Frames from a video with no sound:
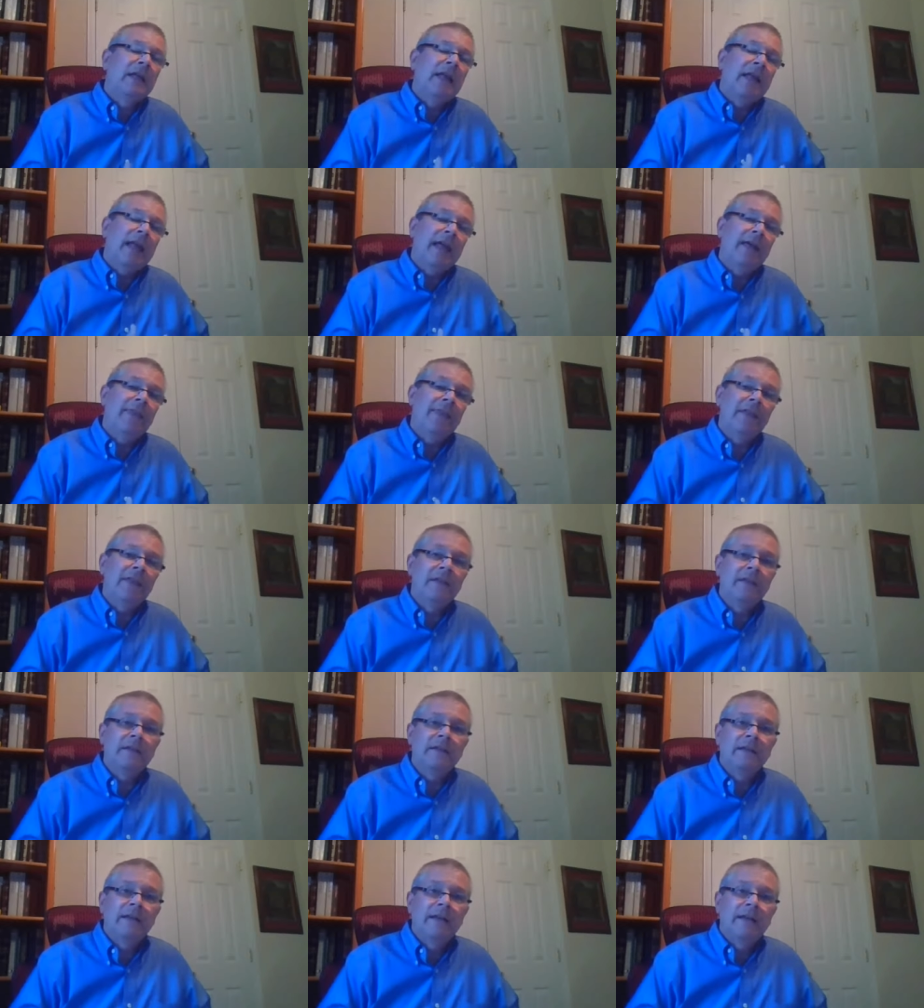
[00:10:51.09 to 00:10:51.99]
And
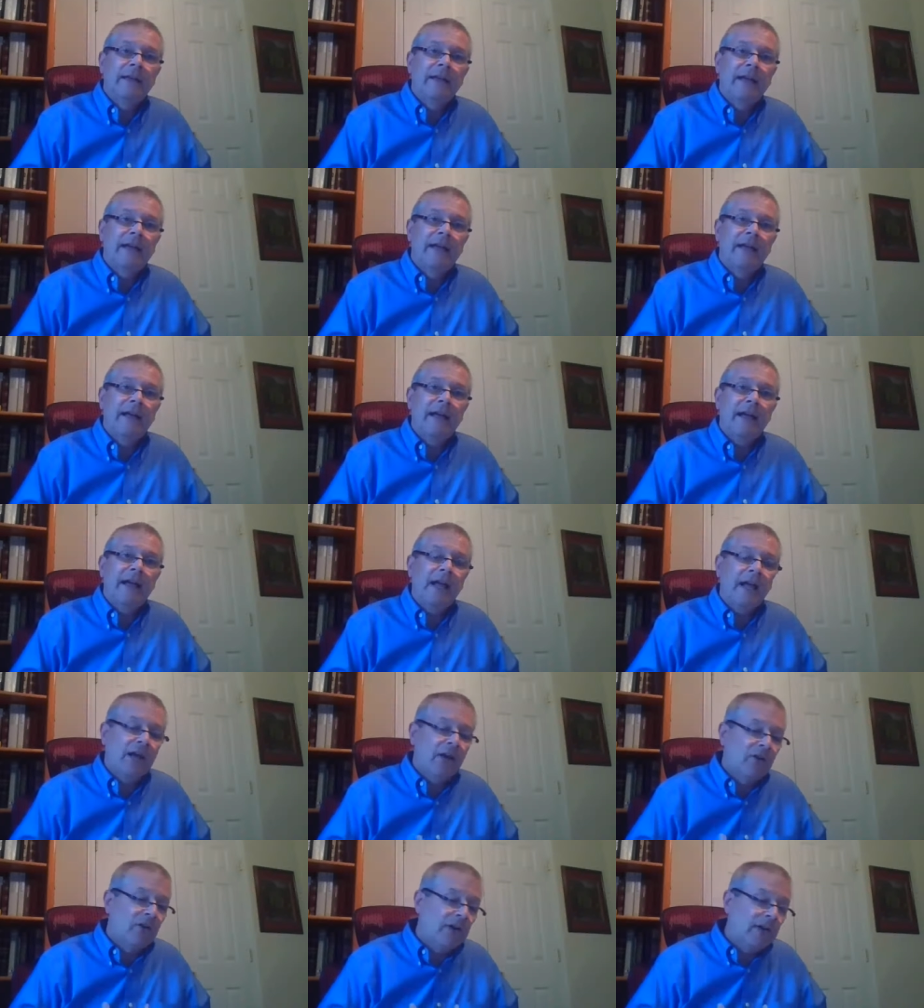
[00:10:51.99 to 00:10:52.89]
then
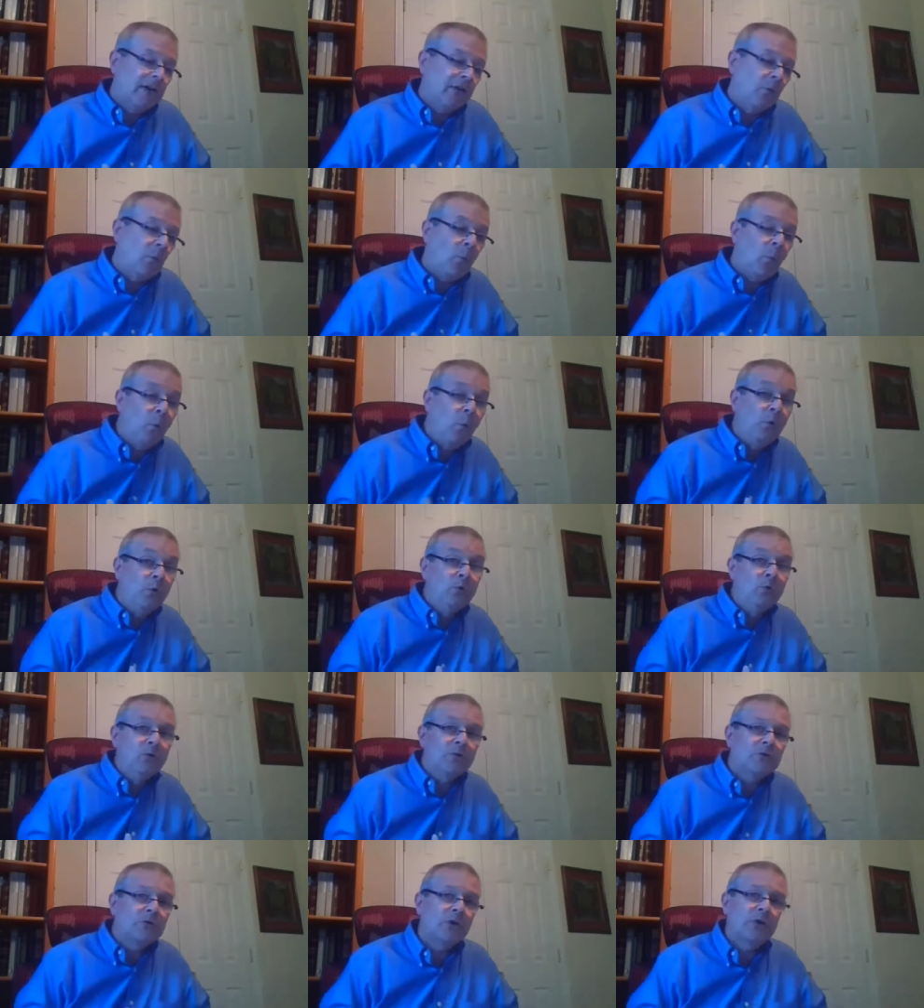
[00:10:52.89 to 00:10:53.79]
Herod
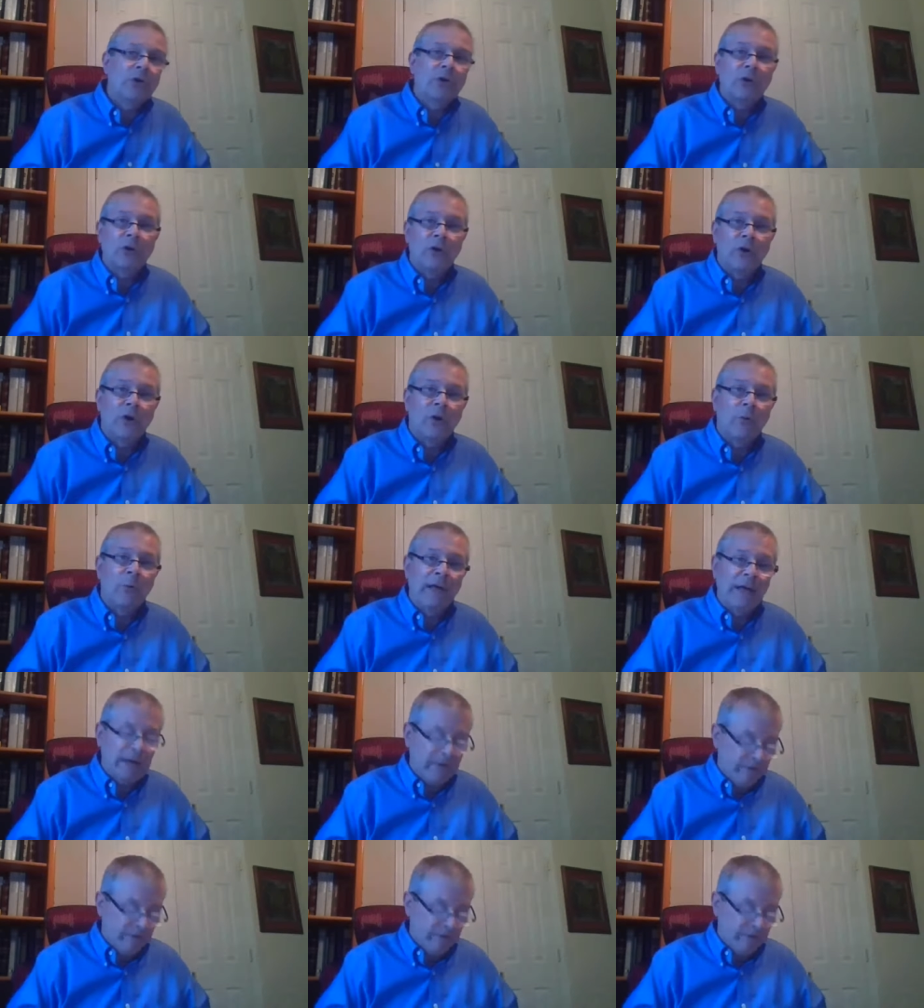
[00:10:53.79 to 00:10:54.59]
woos her away